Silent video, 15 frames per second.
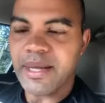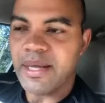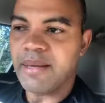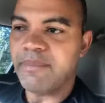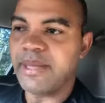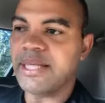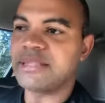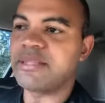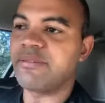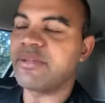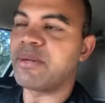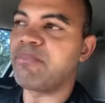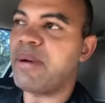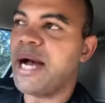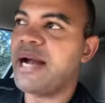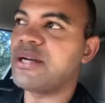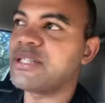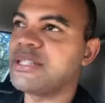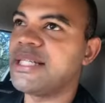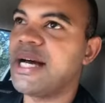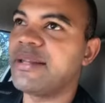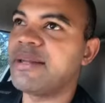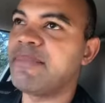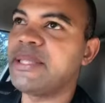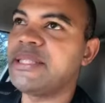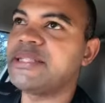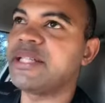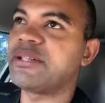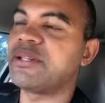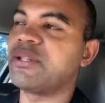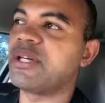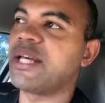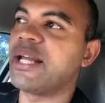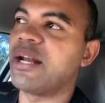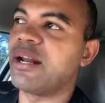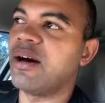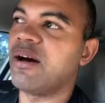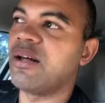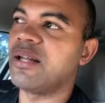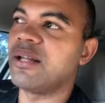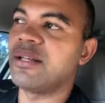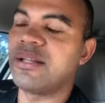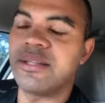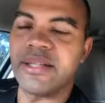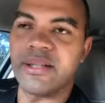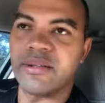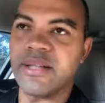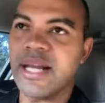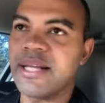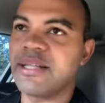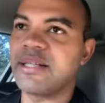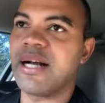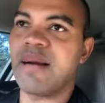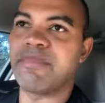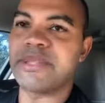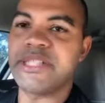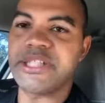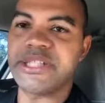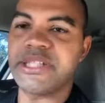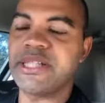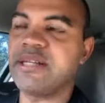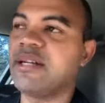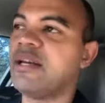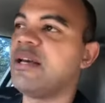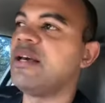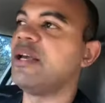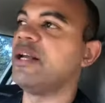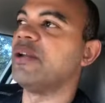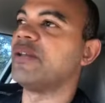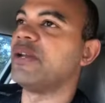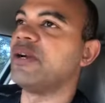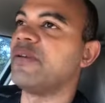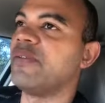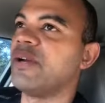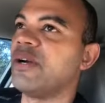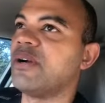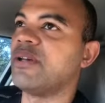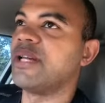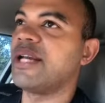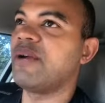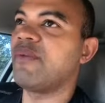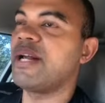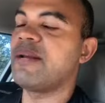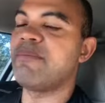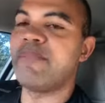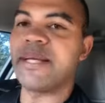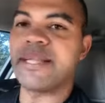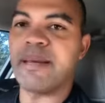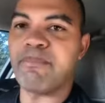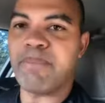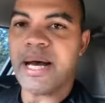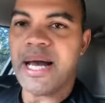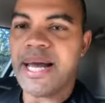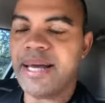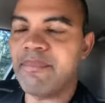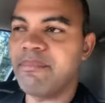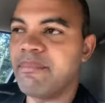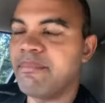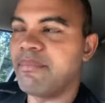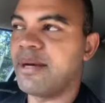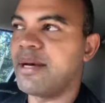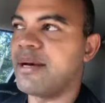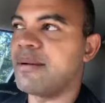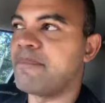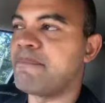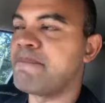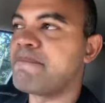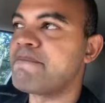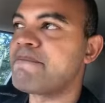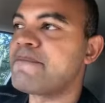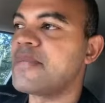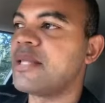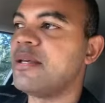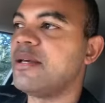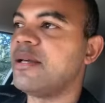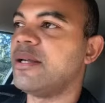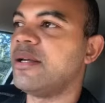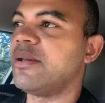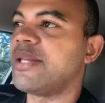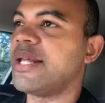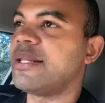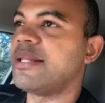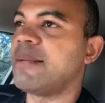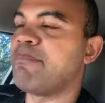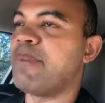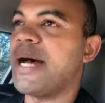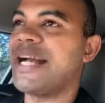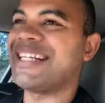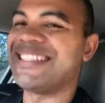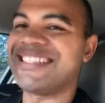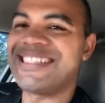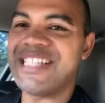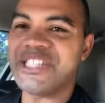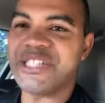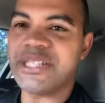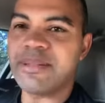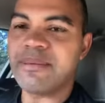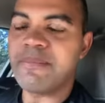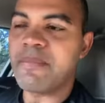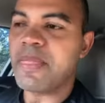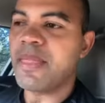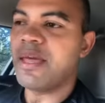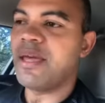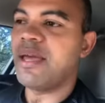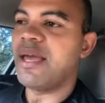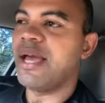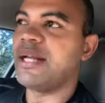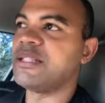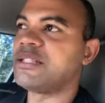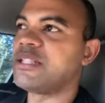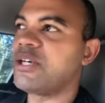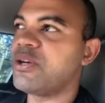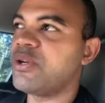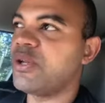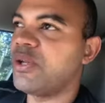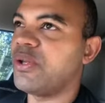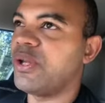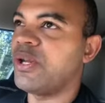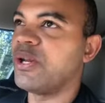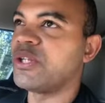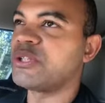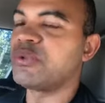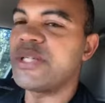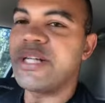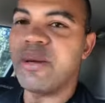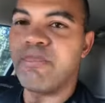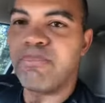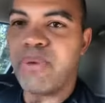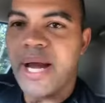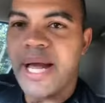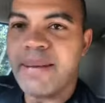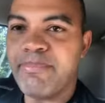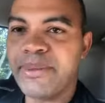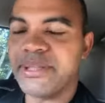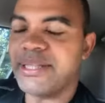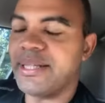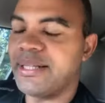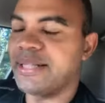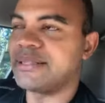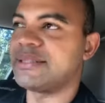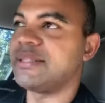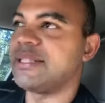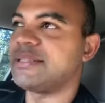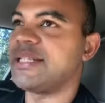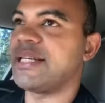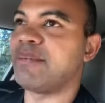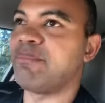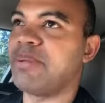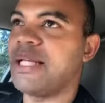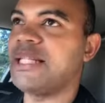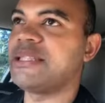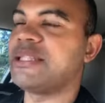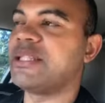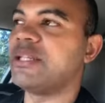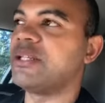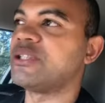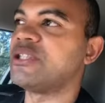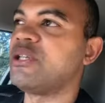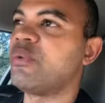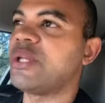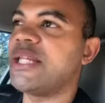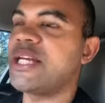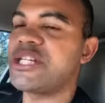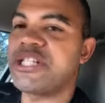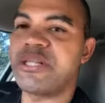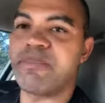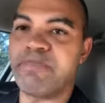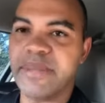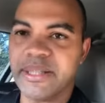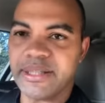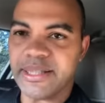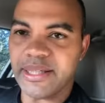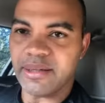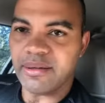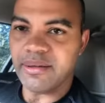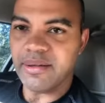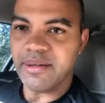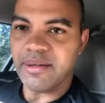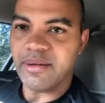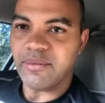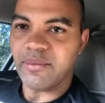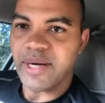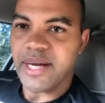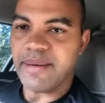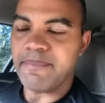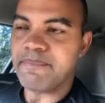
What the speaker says: Because if they're buyers now, that means that they're looking at all, a lot of the competition. They're getting ready to make that buying, that buying decision, and so there's really no brand building that's taking place. There's no relationship built there, right?